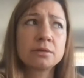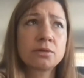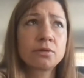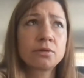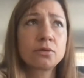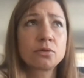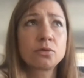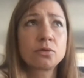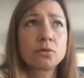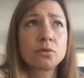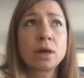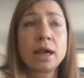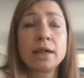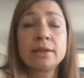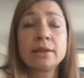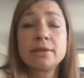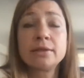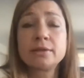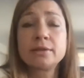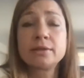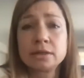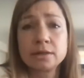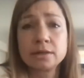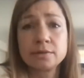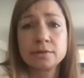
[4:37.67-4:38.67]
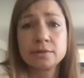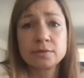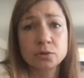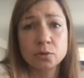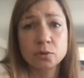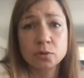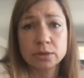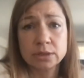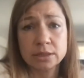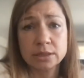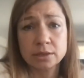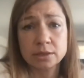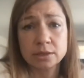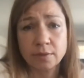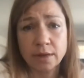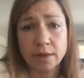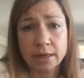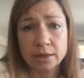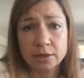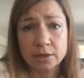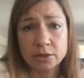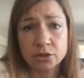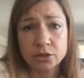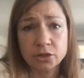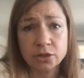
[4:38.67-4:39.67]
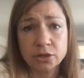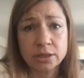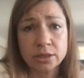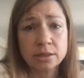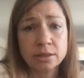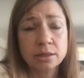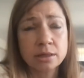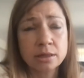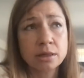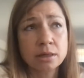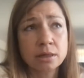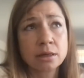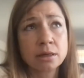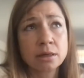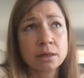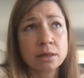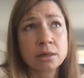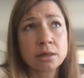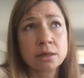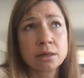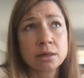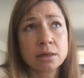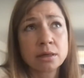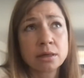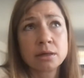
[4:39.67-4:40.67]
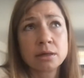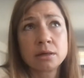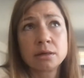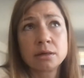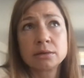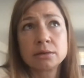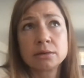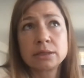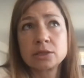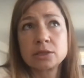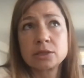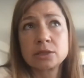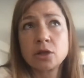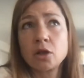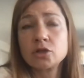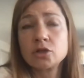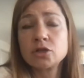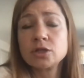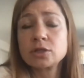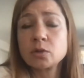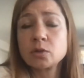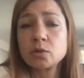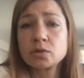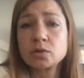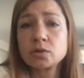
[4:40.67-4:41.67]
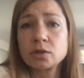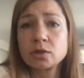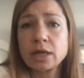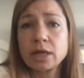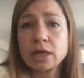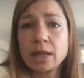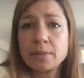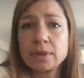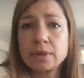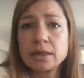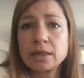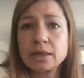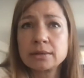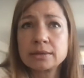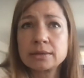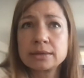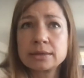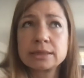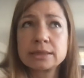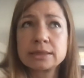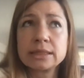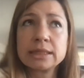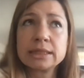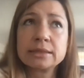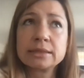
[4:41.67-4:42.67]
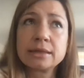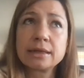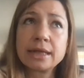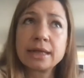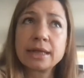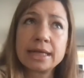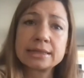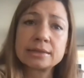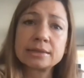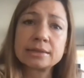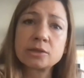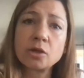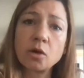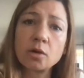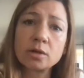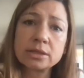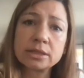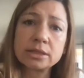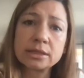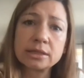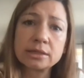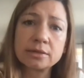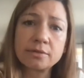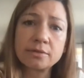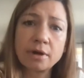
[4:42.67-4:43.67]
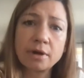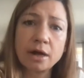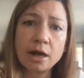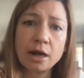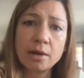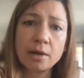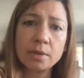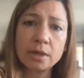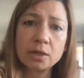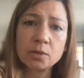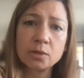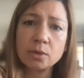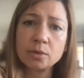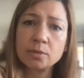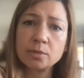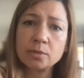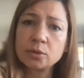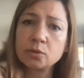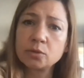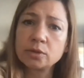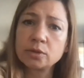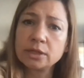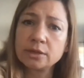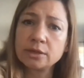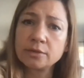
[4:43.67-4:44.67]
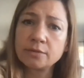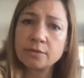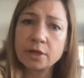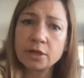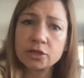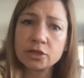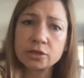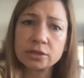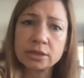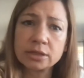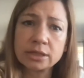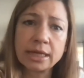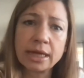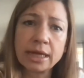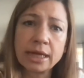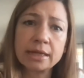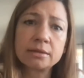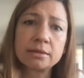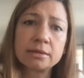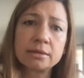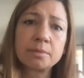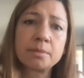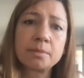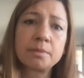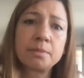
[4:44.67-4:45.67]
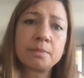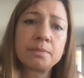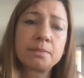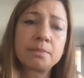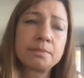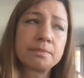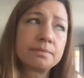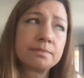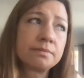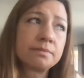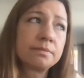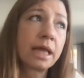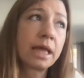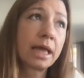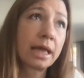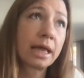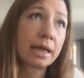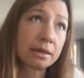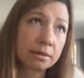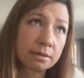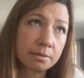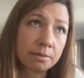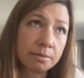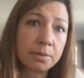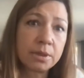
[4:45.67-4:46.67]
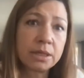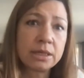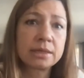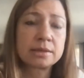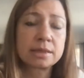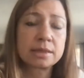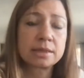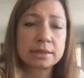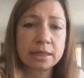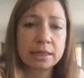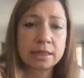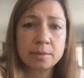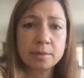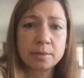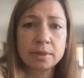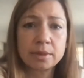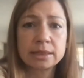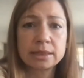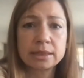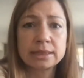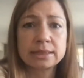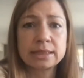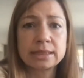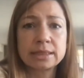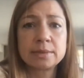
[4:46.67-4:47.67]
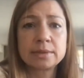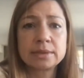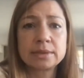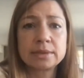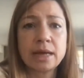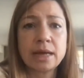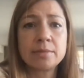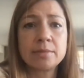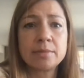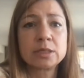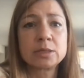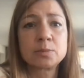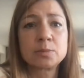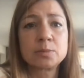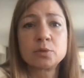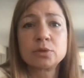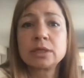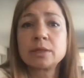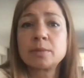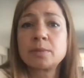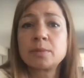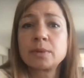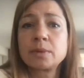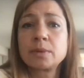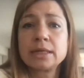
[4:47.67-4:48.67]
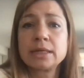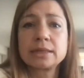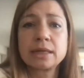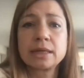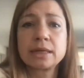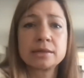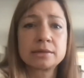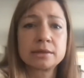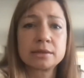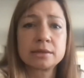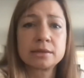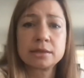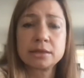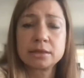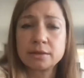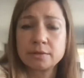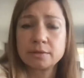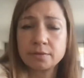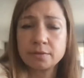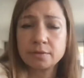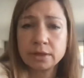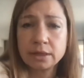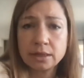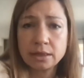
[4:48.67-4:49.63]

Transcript: through alternative sources of energy. Technology is also helping us in the less toxic environment when we do the innovation in that. And being sustainable at the same time is putting in place alternative